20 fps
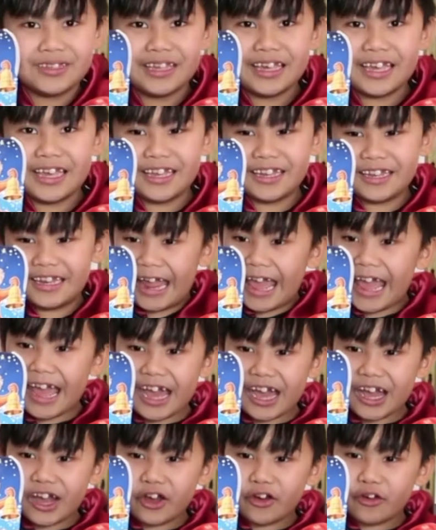And
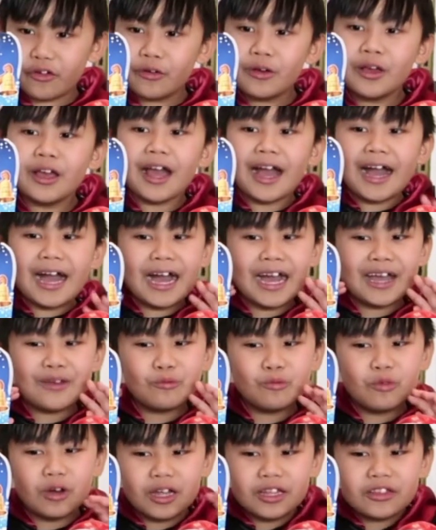now, I
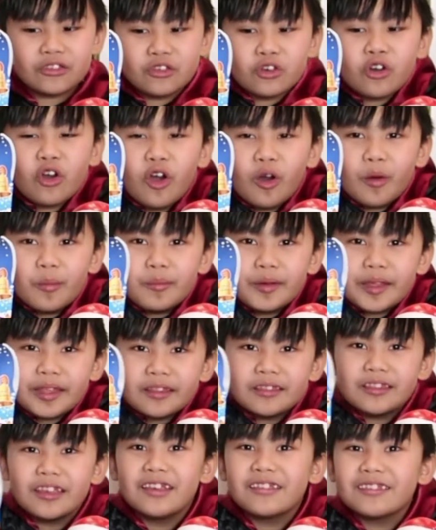want to
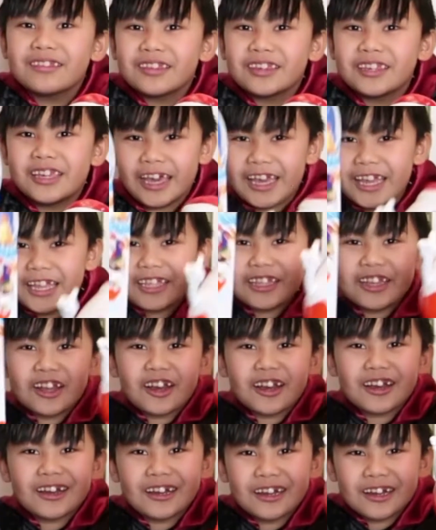open this
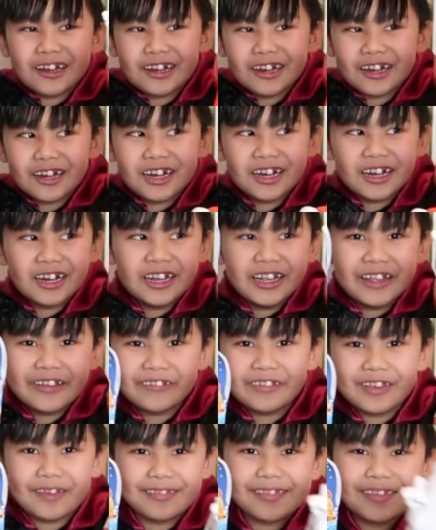Kinder!
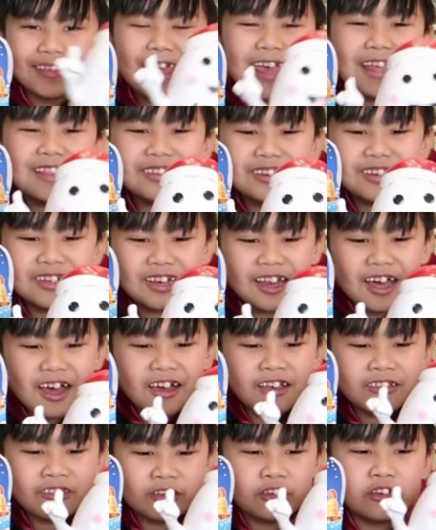Yeah, Santa
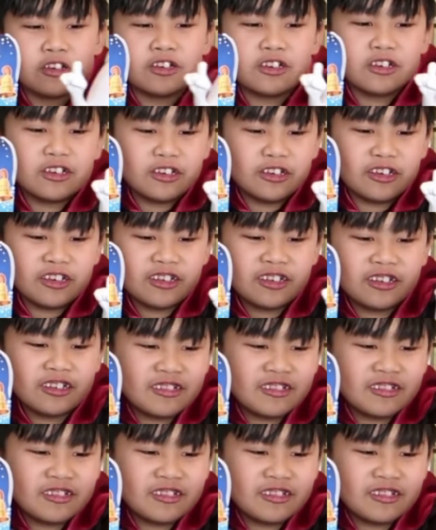Claus, uh...